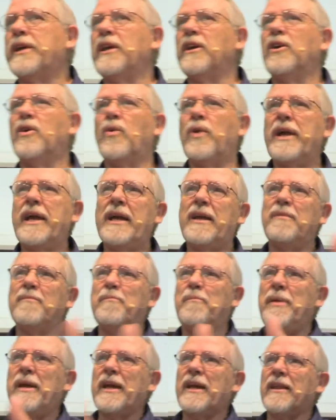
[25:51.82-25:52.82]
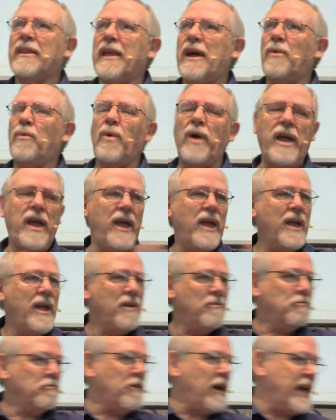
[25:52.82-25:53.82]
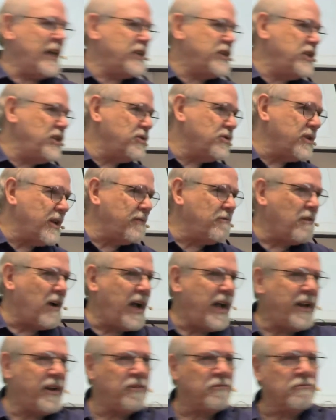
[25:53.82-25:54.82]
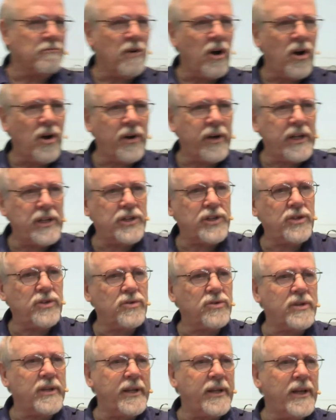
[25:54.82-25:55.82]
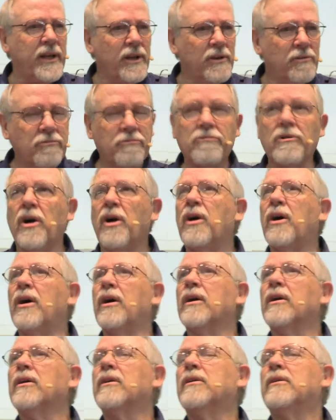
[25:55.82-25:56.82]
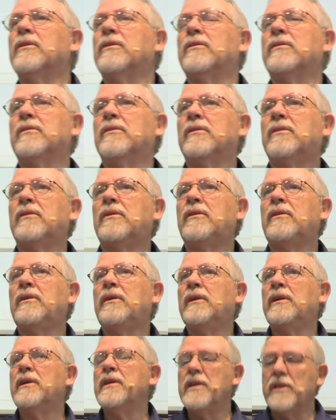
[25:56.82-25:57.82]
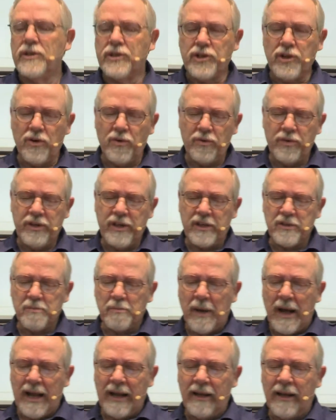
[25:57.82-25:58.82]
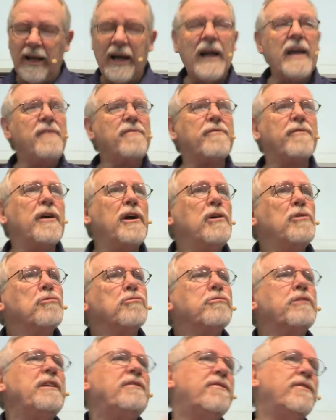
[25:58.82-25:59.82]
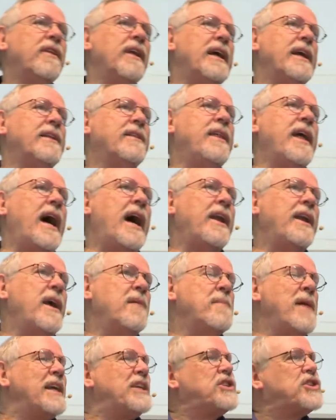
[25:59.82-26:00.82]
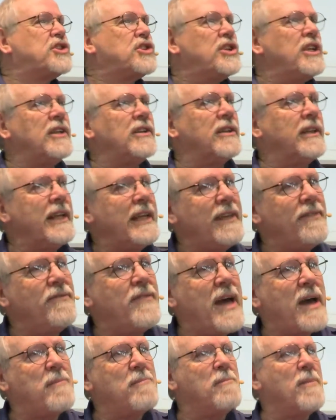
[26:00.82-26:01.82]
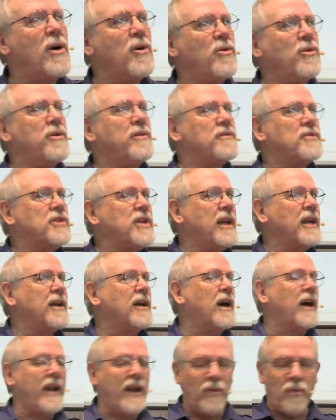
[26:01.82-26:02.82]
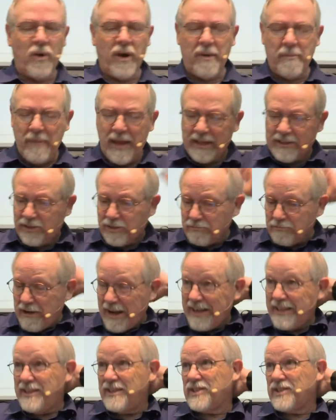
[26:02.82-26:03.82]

we can go ahead and pick that way, right's usually right and wrong is usually wrong. So does my life reflect that? Am I still in that mode of saying, God, I want to make the right